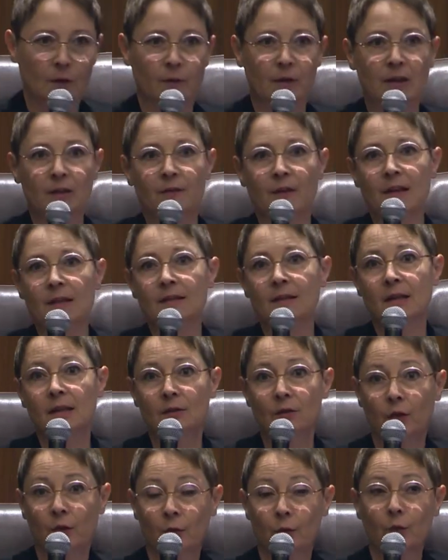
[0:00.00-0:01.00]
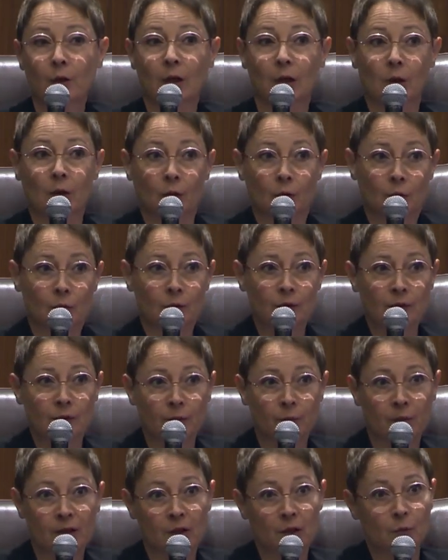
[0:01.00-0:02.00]
We invested through a loan,
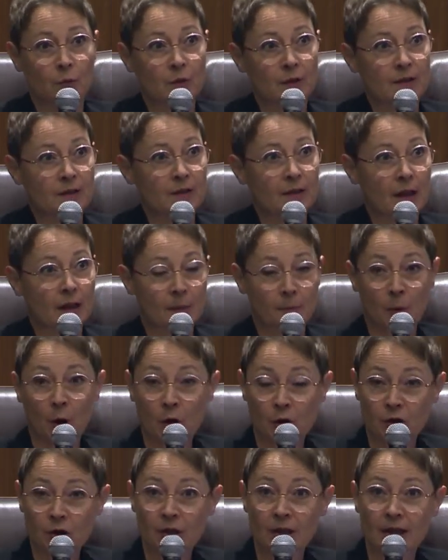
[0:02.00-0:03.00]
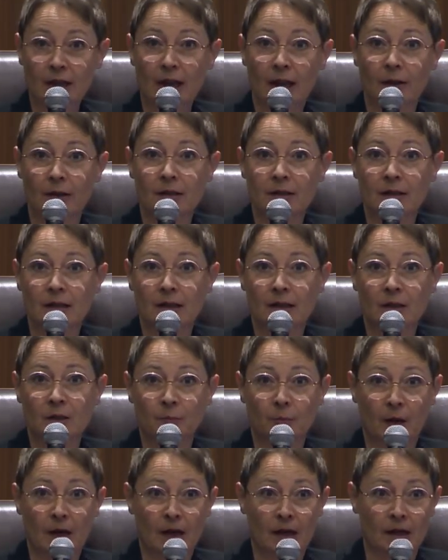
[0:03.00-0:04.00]
which was partially
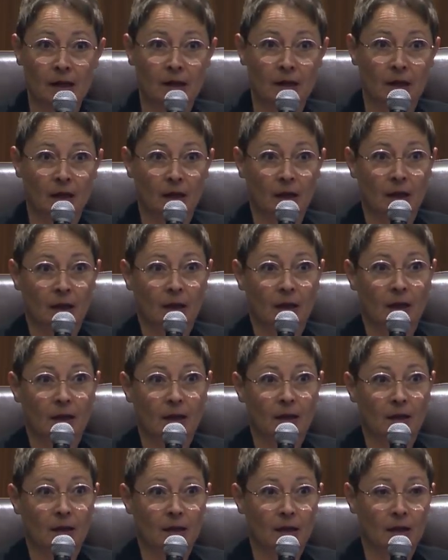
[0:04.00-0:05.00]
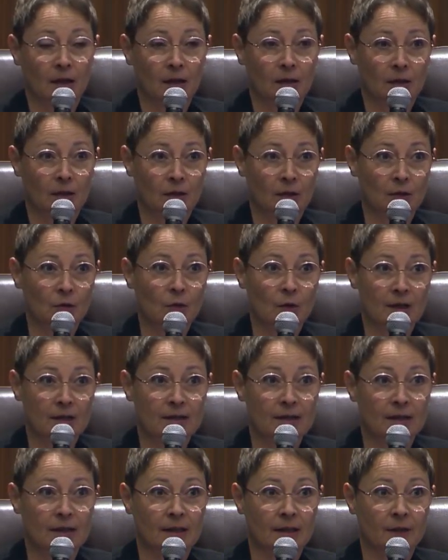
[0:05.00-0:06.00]
guaranteed by the
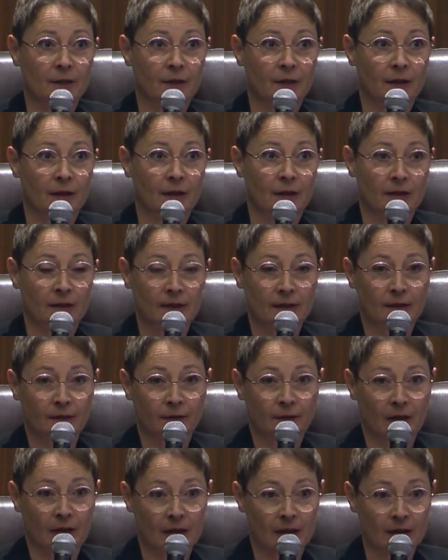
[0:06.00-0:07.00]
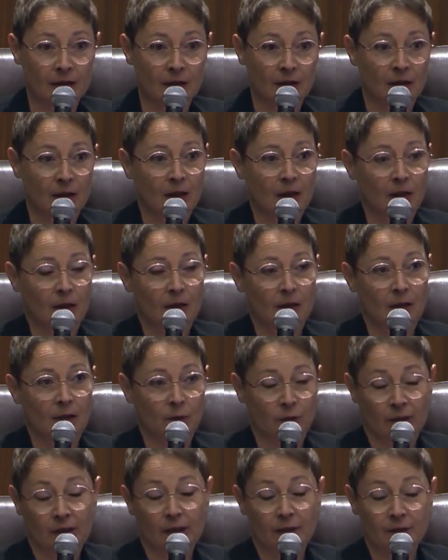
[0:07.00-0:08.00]
US DFI
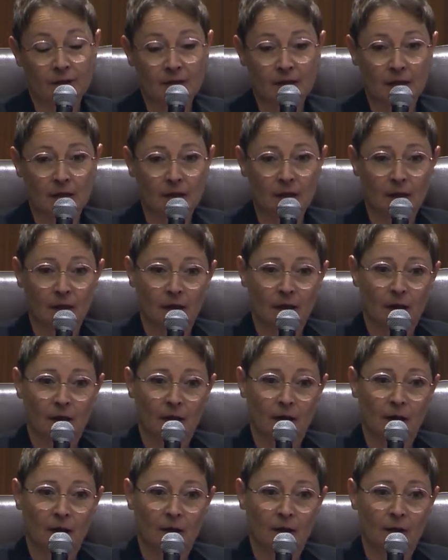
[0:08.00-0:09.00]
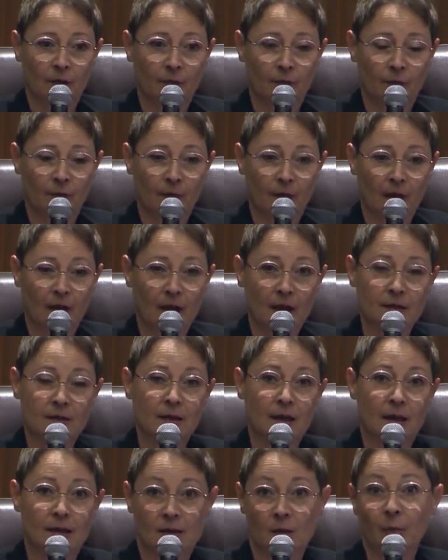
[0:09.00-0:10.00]
or DFC
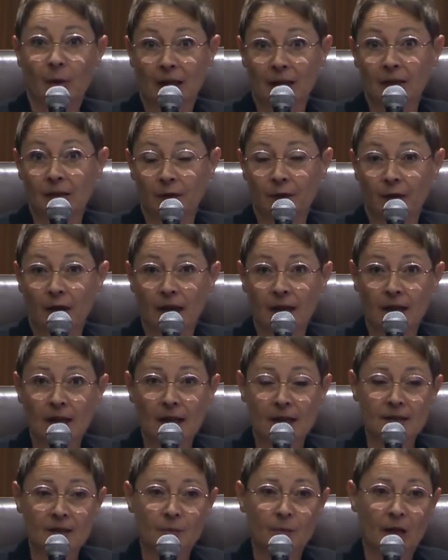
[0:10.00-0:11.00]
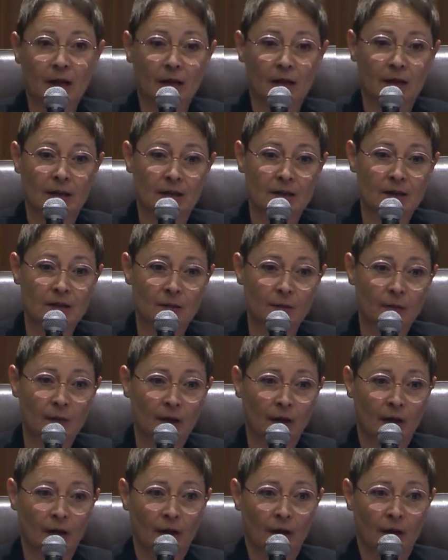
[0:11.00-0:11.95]
as a blended finance mechanism.